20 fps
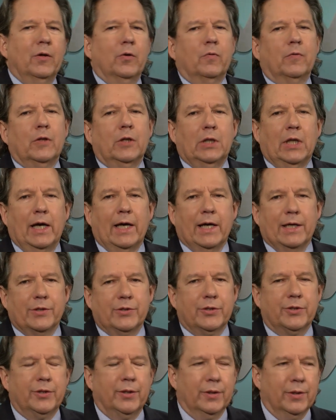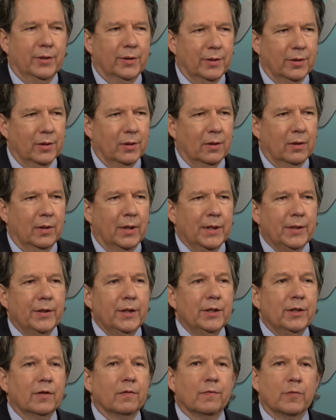over the last, I
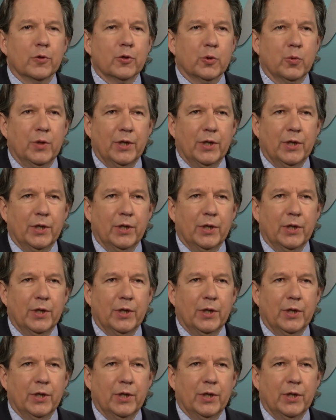think the first